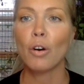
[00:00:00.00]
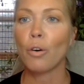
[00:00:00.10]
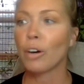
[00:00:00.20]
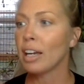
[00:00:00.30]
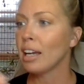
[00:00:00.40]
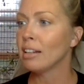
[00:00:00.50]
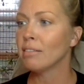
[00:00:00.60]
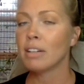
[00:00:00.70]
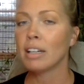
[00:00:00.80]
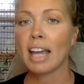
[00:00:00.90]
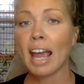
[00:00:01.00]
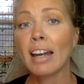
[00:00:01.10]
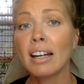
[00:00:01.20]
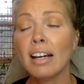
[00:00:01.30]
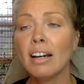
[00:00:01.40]
or in
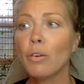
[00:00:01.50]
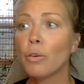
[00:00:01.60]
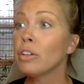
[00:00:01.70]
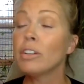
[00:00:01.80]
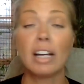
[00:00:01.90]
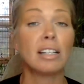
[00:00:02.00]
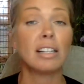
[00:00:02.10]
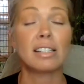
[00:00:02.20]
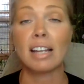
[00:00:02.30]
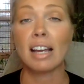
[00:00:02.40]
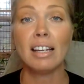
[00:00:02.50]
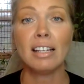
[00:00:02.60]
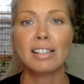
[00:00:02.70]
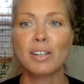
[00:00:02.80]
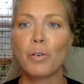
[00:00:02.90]
Canada or the United
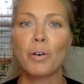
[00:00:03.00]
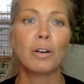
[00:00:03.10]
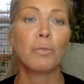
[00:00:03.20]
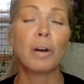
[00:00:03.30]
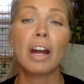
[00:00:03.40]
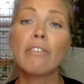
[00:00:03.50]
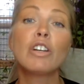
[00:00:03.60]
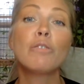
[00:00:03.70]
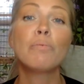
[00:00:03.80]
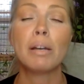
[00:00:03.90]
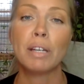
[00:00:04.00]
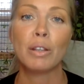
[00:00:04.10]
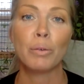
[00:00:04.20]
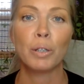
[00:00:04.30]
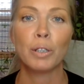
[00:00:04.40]
States or wherever you might be in
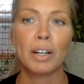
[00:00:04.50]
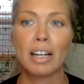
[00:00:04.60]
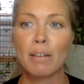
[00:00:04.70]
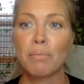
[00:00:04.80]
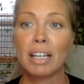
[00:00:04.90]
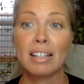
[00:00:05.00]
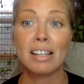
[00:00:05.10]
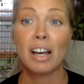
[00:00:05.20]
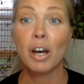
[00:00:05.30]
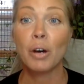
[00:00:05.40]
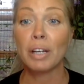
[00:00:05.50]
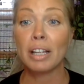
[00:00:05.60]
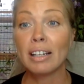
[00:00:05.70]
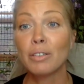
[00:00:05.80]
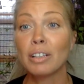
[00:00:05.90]
the world right now, because we
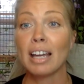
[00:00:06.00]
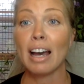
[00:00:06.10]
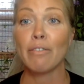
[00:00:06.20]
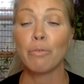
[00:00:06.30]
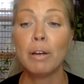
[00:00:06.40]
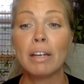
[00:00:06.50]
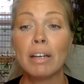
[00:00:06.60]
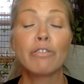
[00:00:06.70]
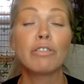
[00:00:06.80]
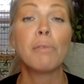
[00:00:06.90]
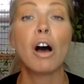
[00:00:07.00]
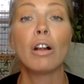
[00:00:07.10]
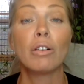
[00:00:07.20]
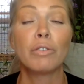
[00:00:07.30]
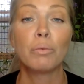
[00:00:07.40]
literally have women from
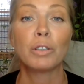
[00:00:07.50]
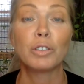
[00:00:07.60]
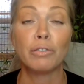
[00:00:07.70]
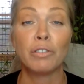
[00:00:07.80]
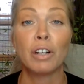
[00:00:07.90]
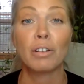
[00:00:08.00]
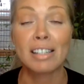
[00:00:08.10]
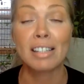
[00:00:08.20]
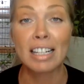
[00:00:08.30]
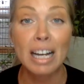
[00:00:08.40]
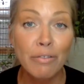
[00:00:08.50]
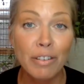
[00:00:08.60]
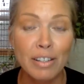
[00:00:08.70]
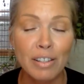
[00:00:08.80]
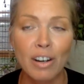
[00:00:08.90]
all over the world who have not only signed up for
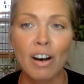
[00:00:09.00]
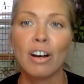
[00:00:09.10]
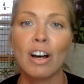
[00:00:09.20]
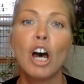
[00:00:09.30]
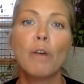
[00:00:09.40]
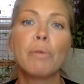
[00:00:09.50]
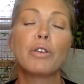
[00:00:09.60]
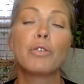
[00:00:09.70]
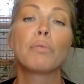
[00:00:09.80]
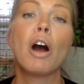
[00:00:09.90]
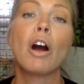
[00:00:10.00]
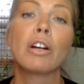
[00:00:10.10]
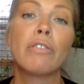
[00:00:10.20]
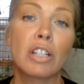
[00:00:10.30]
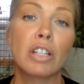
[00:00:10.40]
this call, but who are part
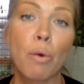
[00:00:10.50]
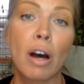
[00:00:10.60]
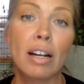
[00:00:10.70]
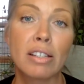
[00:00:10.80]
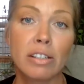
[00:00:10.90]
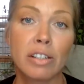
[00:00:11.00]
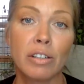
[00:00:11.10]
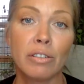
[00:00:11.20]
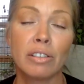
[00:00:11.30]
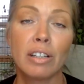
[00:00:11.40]
of our S.W.A.T Institute